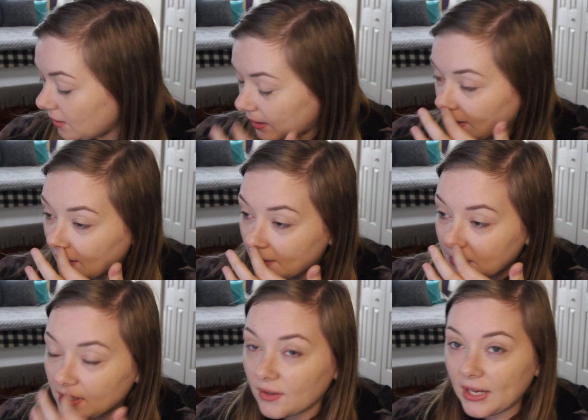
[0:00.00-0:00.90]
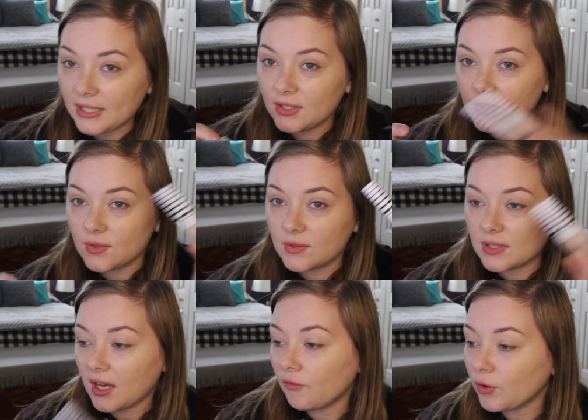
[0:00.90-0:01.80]
Alright, I'm gonna go ahead and use the
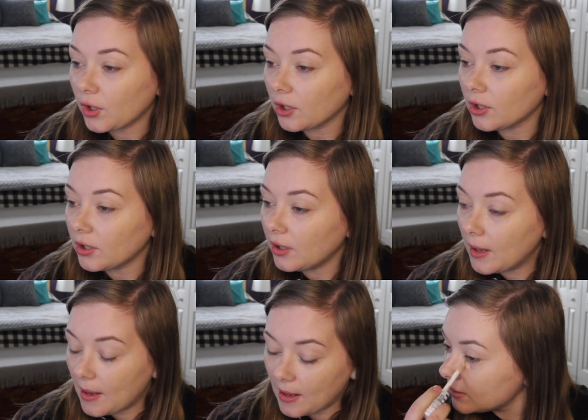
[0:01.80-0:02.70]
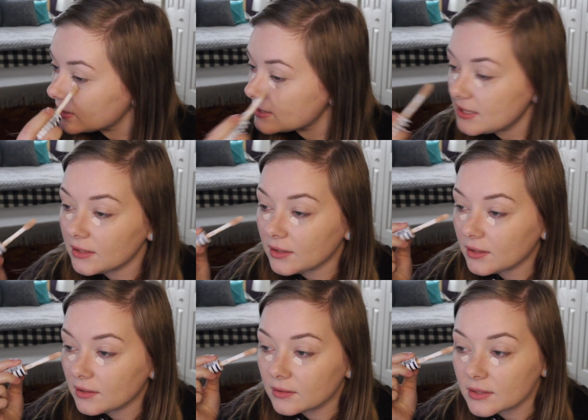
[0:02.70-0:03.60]
CoverGirl
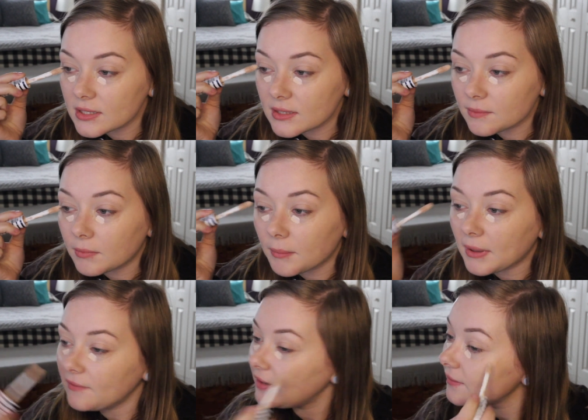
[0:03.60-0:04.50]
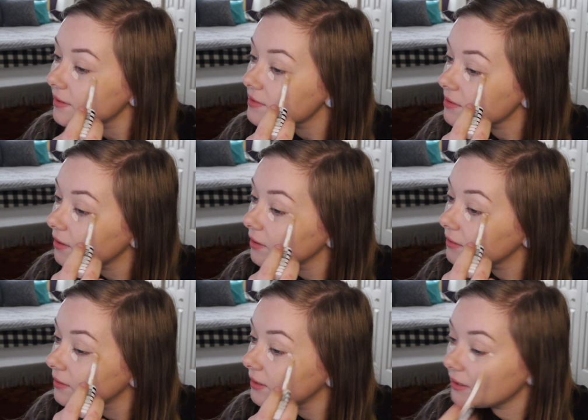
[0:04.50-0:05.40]
concealer. This is one of my favorites
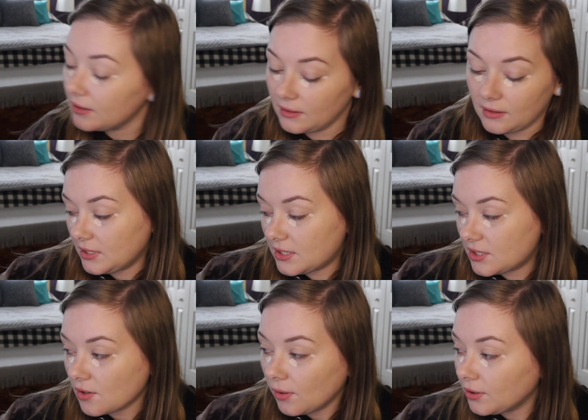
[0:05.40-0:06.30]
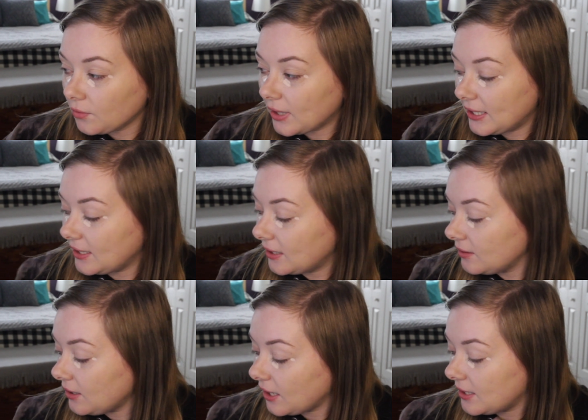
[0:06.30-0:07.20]
currently. It's so underrated. I don't
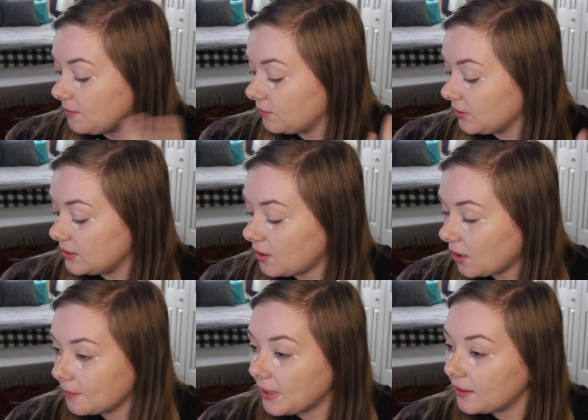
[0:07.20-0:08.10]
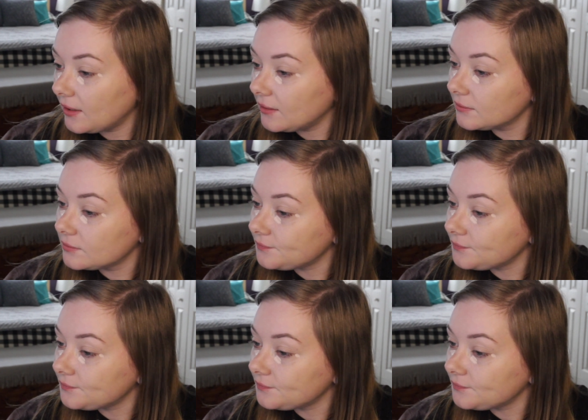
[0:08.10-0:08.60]
hear anyone really talk about it.